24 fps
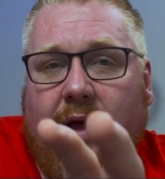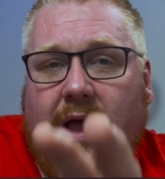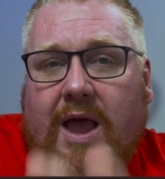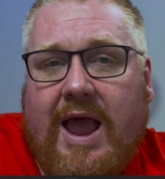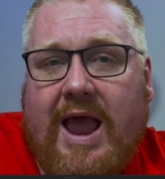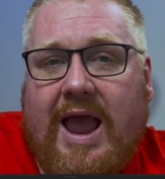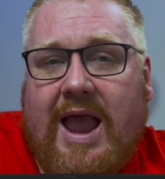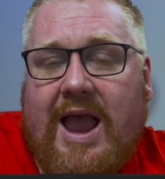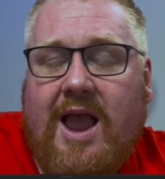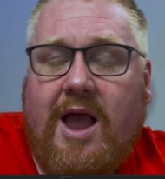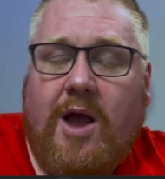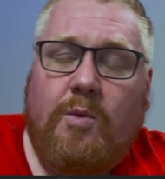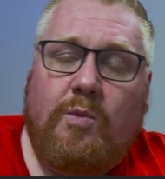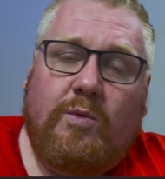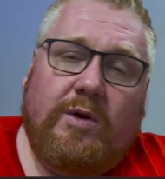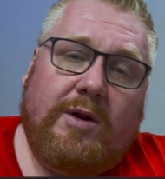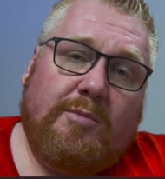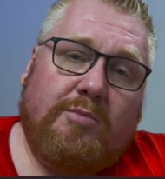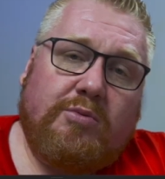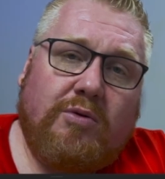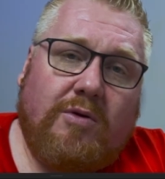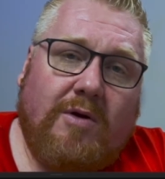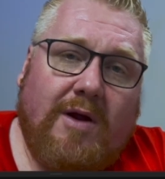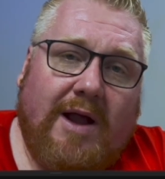I want to
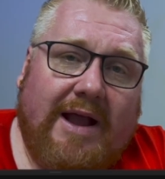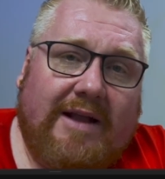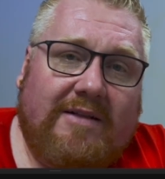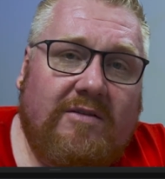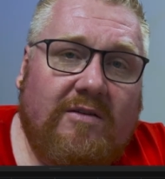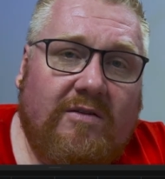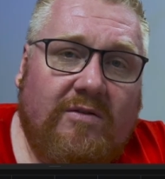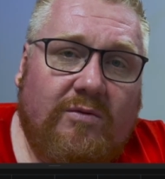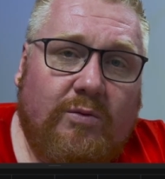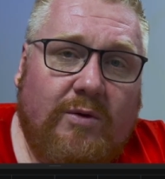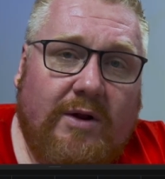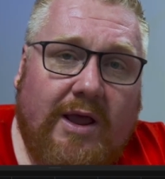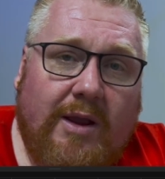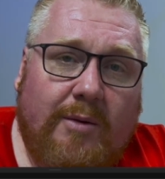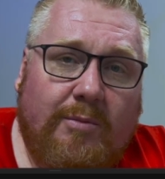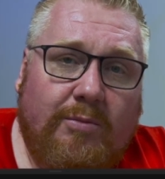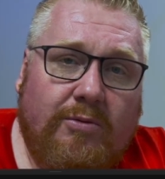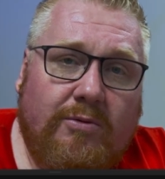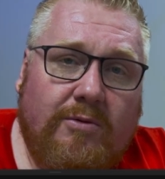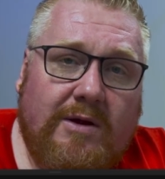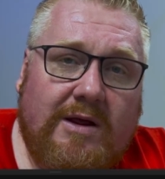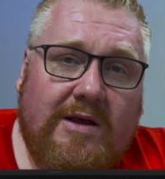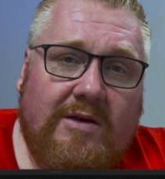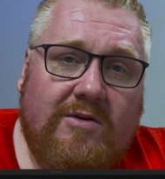practice what I
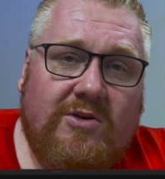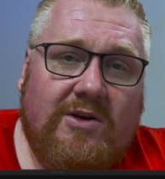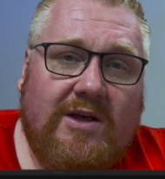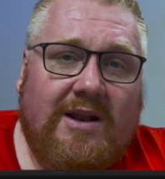preach,